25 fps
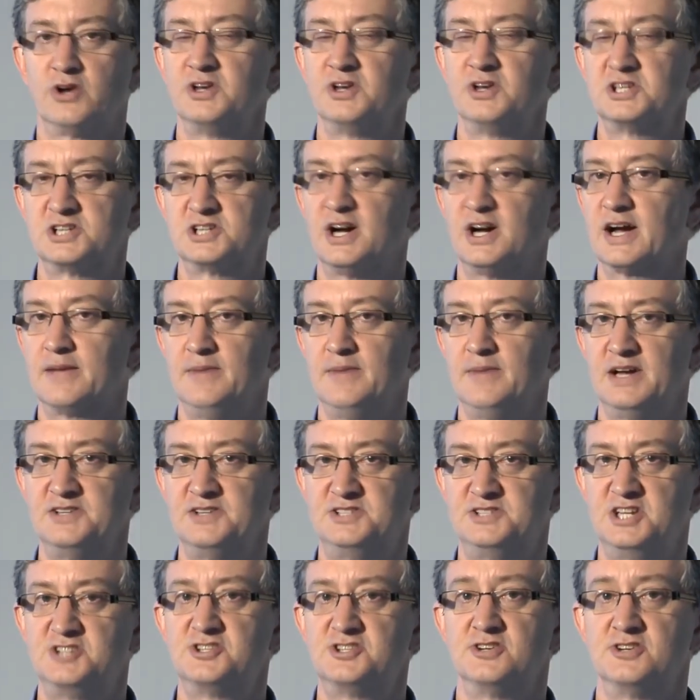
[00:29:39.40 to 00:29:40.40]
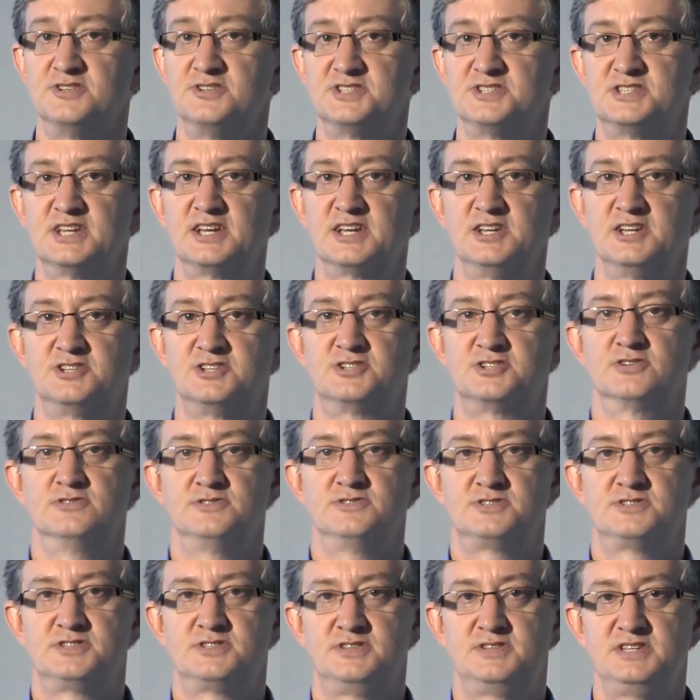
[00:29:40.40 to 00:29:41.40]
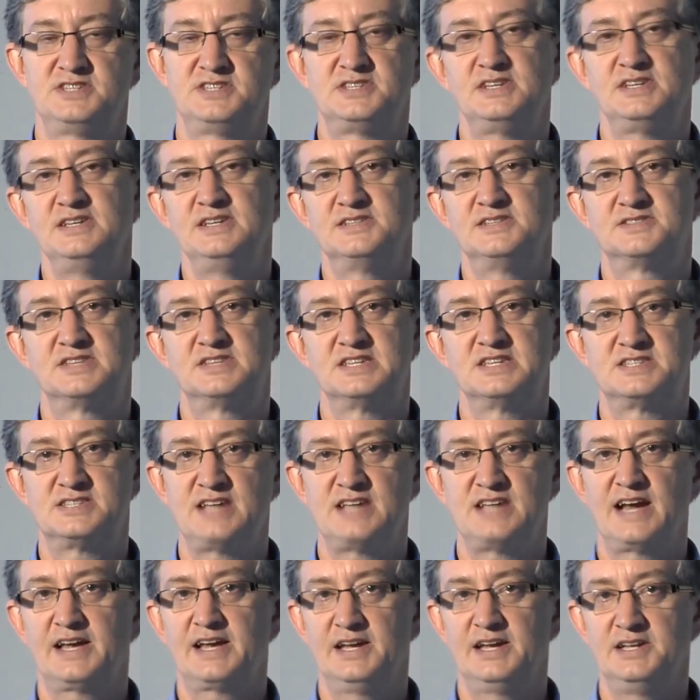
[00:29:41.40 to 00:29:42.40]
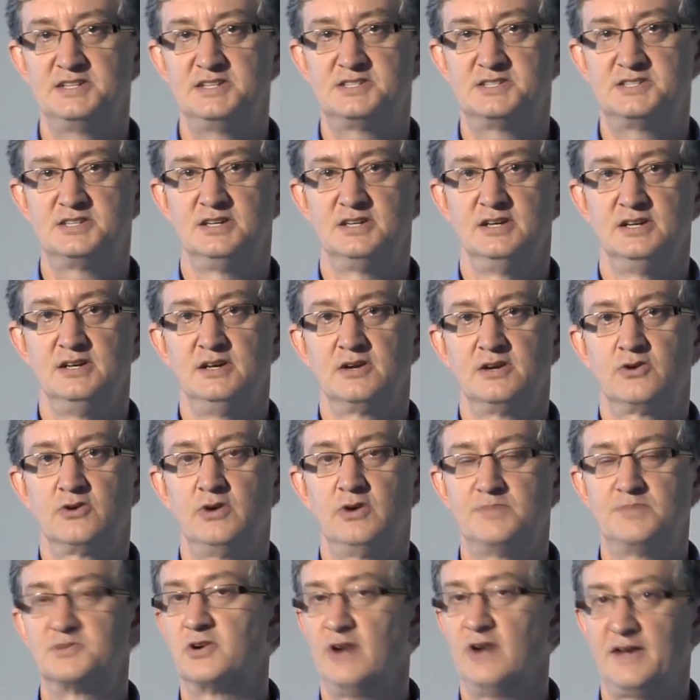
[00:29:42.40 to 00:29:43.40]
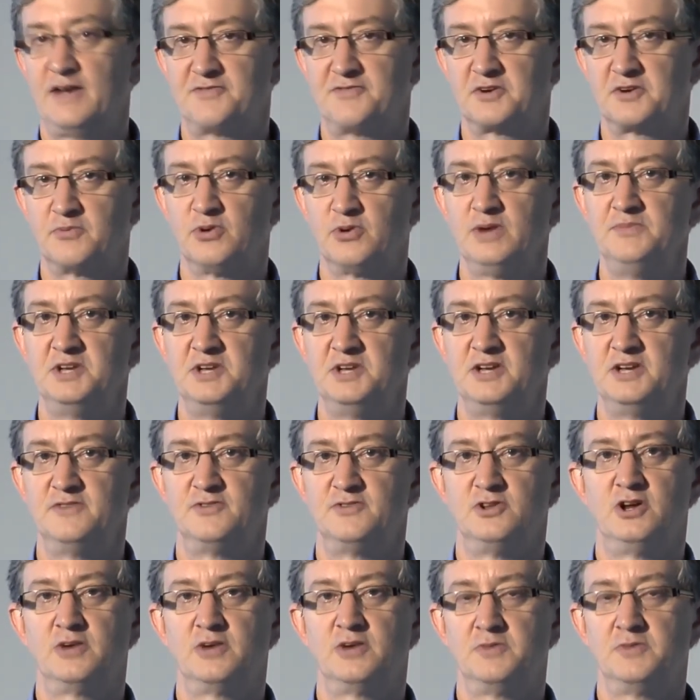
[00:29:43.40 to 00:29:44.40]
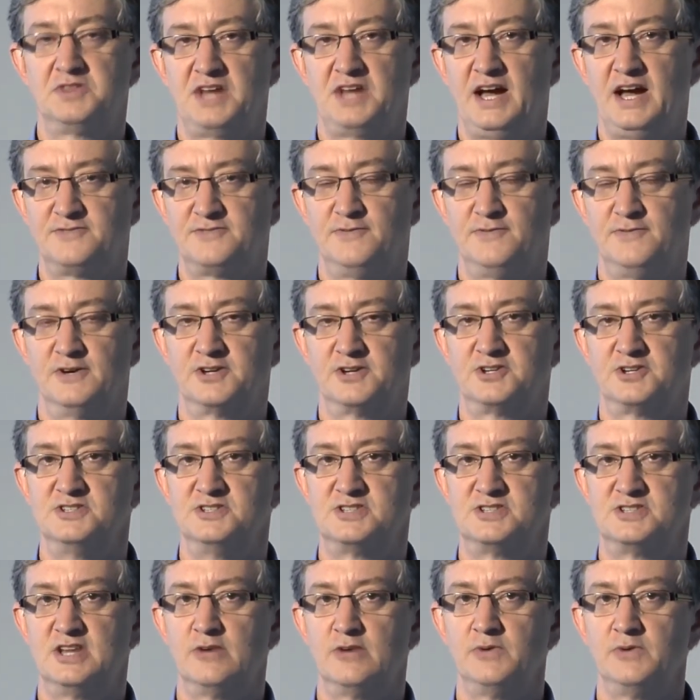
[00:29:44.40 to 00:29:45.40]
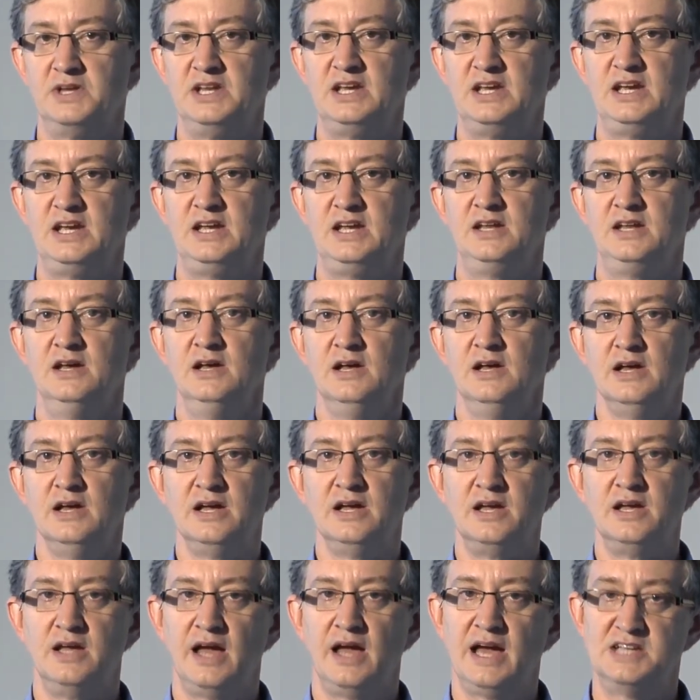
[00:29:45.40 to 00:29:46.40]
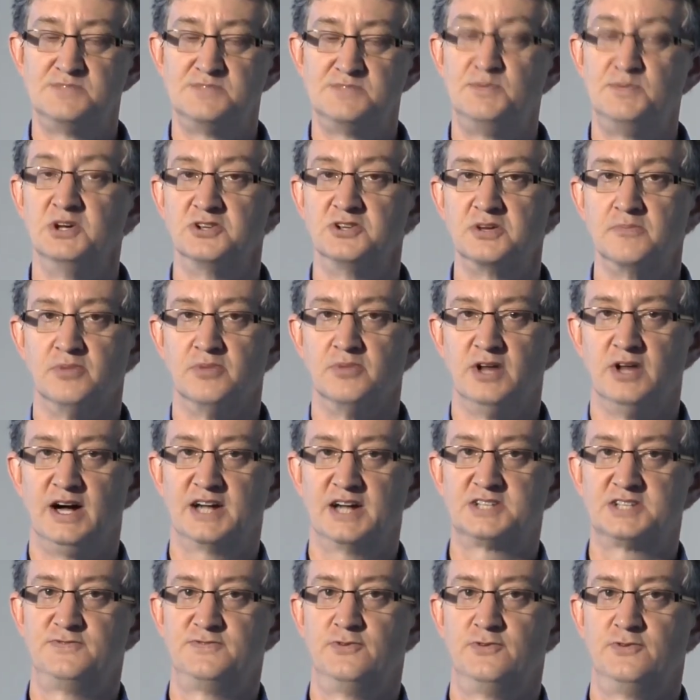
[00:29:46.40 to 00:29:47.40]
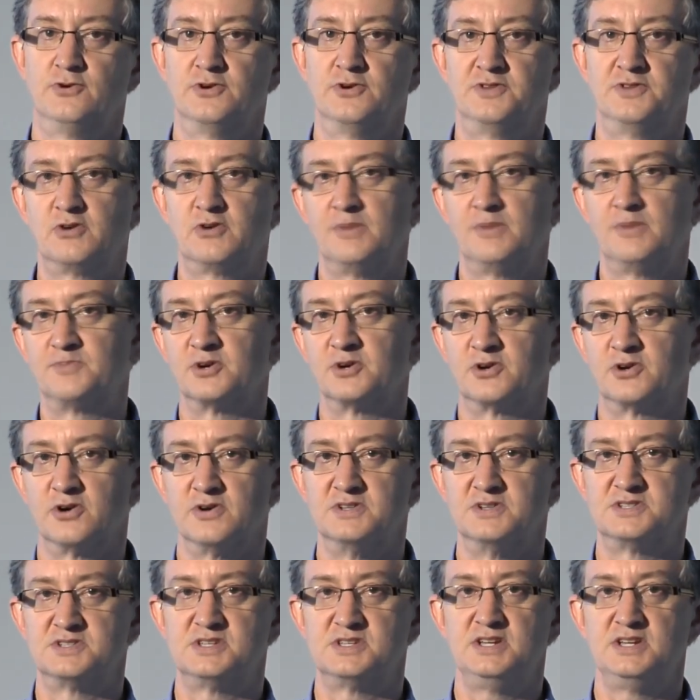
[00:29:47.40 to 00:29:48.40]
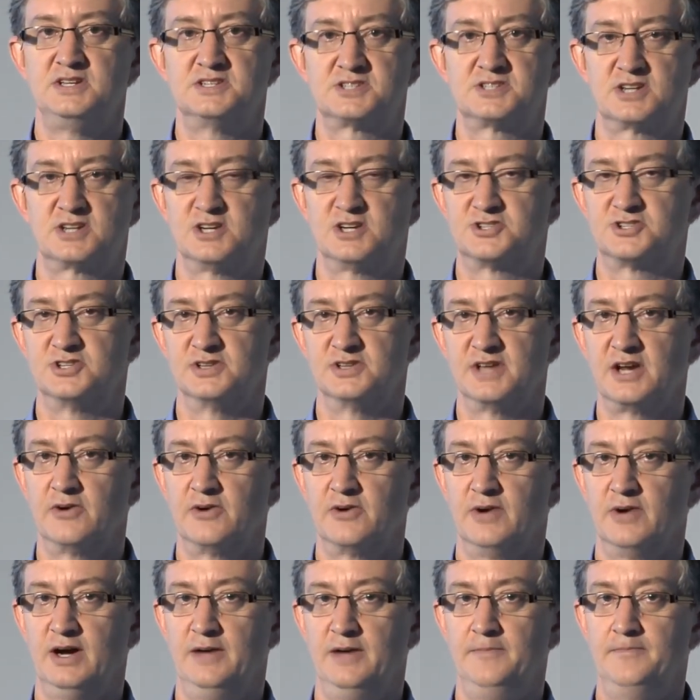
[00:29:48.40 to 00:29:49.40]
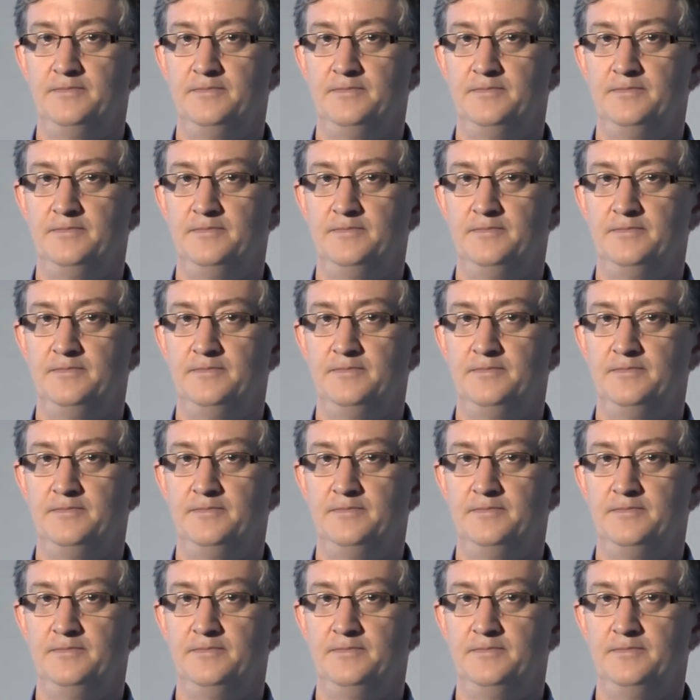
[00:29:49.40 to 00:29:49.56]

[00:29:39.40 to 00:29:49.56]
going to talk about digital signatures. This is the second cryptographic primitive, along with hash functions, that we need as building blocks for the cryptocurrency discussion later on.